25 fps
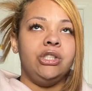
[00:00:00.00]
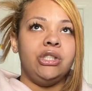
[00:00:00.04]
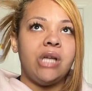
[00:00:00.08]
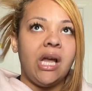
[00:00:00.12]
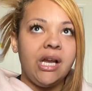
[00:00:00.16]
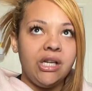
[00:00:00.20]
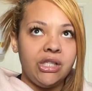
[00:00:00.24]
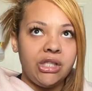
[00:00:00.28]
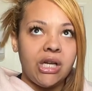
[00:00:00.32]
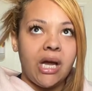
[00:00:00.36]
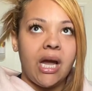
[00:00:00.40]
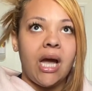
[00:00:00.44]

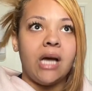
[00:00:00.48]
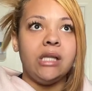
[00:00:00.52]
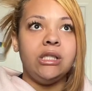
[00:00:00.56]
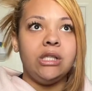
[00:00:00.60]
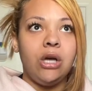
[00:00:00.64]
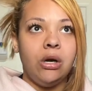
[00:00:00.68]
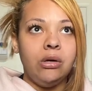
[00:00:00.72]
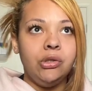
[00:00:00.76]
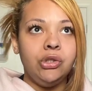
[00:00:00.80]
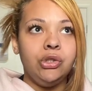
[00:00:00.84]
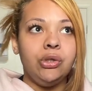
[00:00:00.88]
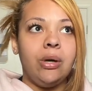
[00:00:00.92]
Shay, I
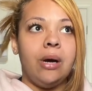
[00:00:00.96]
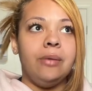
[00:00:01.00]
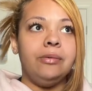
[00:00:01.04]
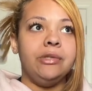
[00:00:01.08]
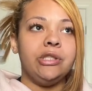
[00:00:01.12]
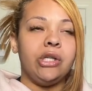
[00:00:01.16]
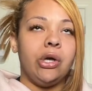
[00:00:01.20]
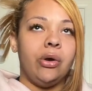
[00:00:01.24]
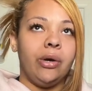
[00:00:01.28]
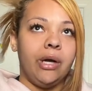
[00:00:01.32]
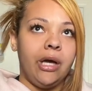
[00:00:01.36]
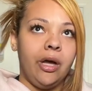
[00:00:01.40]
told you I
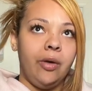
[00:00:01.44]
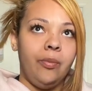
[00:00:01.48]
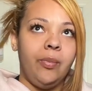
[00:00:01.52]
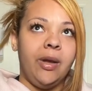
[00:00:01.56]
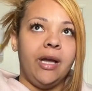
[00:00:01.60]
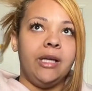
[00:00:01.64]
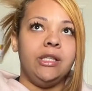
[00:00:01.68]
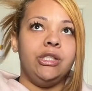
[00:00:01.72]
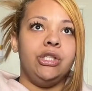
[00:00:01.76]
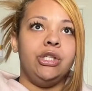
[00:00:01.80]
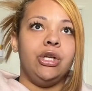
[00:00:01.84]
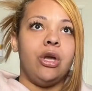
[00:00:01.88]
was gonna come
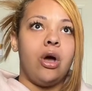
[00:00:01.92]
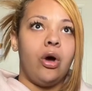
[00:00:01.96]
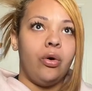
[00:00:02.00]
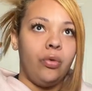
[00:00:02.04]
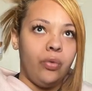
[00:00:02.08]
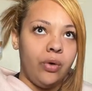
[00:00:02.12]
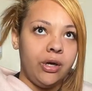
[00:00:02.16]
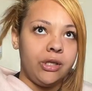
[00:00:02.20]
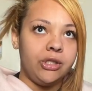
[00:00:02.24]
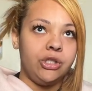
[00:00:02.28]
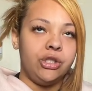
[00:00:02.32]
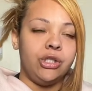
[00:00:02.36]
back to your
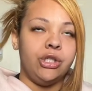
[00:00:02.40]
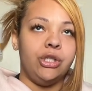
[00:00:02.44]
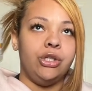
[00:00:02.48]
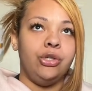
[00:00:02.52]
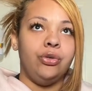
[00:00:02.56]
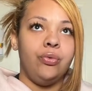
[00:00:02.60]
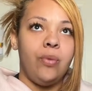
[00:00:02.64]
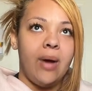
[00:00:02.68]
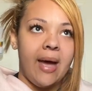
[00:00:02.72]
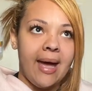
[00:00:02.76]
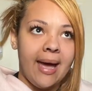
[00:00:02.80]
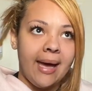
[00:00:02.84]

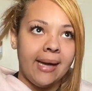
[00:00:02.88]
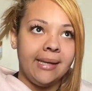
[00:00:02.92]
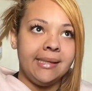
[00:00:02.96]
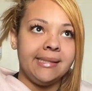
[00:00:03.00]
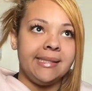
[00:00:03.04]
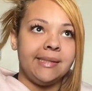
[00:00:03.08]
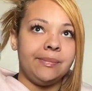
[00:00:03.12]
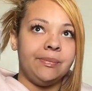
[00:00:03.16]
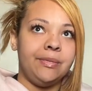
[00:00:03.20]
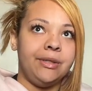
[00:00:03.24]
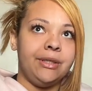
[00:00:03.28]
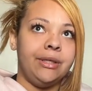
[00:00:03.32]
question. You
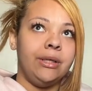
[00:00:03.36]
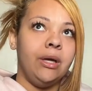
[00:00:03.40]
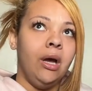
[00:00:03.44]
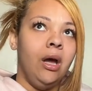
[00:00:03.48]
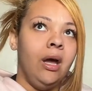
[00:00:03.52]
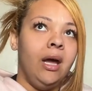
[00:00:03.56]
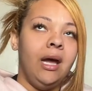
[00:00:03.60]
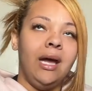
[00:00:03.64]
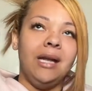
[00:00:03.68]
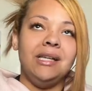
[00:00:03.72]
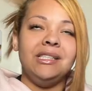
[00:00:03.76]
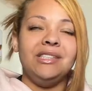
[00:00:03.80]
asked me,
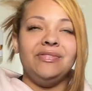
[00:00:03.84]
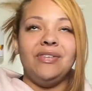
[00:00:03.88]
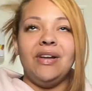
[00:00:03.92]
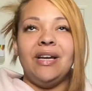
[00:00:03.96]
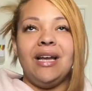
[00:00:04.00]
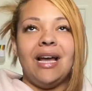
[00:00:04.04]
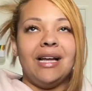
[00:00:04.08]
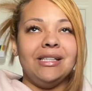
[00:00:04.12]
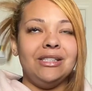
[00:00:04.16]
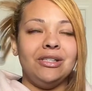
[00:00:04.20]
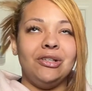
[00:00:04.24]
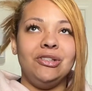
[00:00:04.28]
and it's
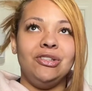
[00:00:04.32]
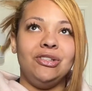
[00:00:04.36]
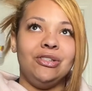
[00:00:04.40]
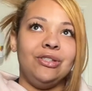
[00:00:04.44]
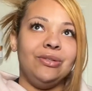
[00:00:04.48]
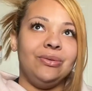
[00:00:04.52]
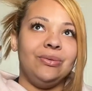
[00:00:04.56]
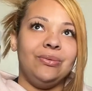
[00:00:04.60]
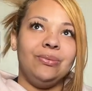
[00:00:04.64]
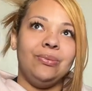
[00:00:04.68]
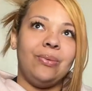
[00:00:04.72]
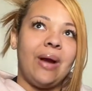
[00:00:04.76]
funny, I told
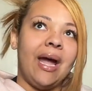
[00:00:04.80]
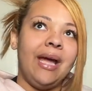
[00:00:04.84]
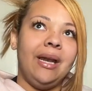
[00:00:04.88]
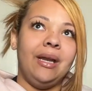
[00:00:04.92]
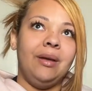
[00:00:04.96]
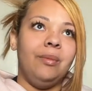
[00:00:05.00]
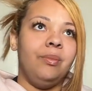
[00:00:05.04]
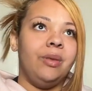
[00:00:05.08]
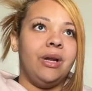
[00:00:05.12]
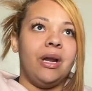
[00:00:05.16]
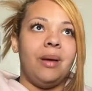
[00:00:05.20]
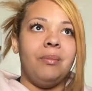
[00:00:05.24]
you to
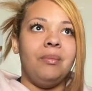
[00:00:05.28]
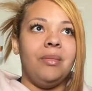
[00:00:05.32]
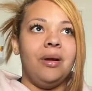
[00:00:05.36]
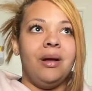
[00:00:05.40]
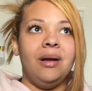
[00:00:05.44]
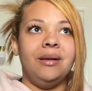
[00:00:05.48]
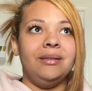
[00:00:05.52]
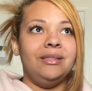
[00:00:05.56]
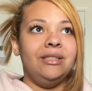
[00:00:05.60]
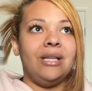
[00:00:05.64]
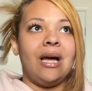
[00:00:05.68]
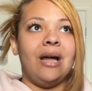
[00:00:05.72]
write it, but I
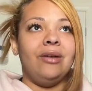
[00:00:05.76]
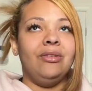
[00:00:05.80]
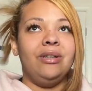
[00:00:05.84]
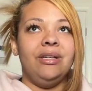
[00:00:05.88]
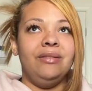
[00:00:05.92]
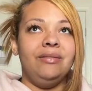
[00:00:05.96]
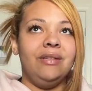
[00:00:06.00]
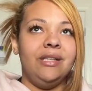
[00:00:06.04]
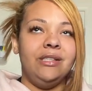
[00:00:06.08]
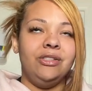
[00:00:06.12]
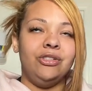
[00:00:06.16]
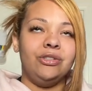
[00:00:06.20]

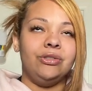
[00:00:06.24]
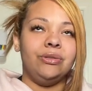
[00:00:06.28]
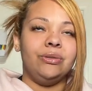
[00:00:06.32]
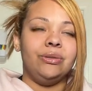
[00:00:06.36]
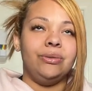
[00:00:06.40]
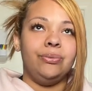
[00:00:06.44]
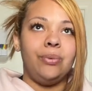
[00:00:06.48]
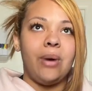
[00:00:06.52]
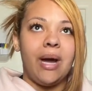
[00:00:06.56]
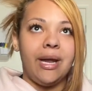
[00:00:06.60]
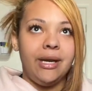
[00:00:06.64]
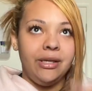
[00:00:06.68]
don't even need you to
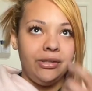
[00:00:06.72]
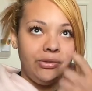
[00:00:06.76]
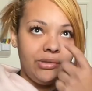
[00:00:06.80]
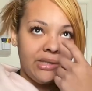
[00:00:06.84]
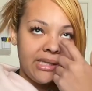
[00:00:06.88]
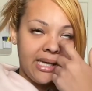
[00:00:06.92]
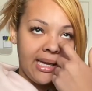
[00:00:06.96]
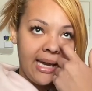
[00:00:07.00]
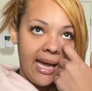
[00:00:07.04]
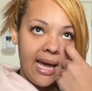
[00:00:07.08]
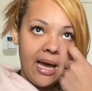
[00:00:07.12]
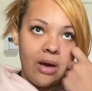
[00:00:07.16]
rewrite it. You
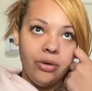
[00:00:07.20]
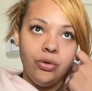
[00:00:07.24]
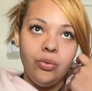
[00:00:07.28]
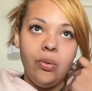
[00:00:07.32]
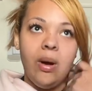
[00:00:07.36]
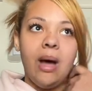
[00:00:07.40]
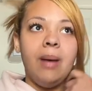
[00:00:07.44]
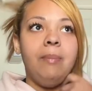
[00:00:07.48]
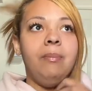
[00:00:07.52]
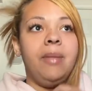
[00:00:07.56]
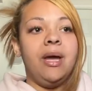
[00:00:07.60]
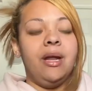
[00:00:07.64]
said, how
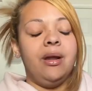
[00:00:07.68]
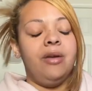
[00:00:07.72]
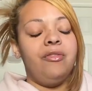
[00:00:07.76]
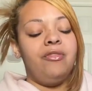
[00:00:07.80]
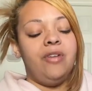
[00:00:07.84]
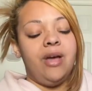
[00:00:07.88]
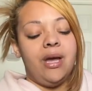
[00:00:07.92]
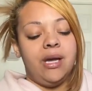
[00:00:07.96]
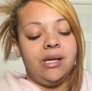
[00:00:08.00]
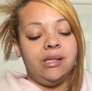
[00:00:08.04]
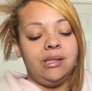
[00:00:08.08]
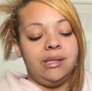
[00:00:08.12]
do I
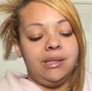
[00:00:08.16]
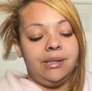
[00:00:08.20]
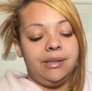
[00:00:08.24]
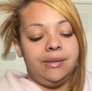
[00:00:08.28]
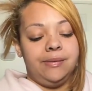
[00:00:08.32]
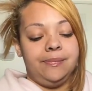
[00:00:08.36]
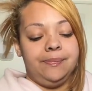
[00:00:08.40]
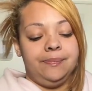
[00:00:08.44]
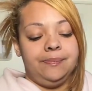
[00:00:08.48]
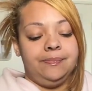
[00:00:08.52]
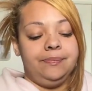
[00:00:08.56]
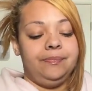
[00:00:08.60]

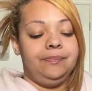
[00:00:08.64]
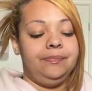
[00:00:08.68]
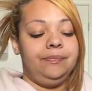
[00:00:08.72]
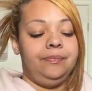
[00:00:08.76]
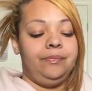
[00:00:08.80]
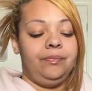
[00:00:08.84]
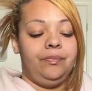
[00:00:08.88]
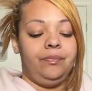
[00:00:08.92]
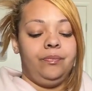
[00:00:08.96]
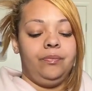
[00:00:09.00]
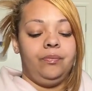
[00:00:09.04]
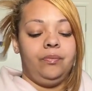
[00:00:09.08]
manifest?
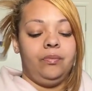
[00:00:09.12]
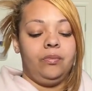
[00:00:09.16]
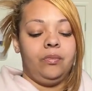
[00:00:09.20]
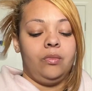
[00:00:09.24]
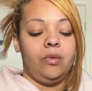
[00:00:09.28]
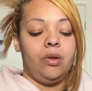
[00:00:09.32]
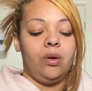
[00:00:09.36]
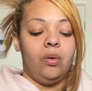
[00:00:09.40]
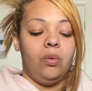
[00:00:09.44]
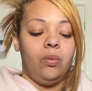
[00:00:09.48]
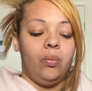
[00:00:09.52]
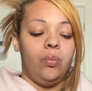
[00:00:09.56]

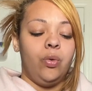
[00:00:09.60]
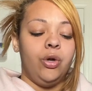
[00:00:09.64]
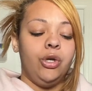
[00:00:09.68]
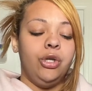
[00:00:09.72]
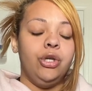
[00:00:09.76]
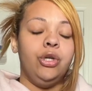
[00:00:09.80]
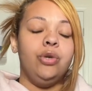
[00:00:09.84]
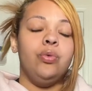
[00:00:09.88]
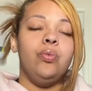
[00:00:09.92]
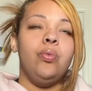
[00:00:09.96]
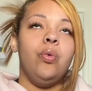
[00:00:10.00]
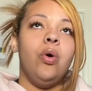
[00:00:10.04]

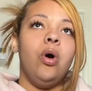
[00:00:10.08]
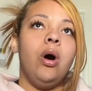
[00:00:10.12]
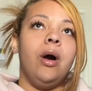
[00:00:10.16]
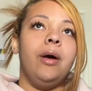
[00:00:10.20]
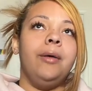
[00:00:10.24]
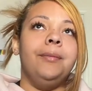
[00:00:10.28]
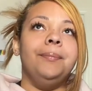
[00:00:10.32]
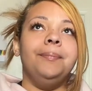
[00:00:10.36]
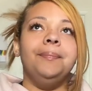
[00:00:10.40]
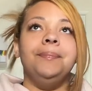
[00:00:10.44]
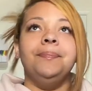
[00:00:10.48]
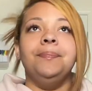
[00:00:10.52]
What do you
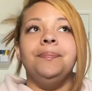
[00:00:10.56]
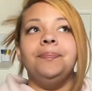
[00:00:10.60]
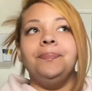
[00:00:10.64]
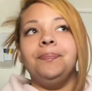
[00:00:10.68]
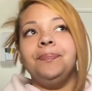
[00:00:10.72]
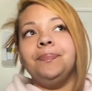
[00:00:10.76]
want?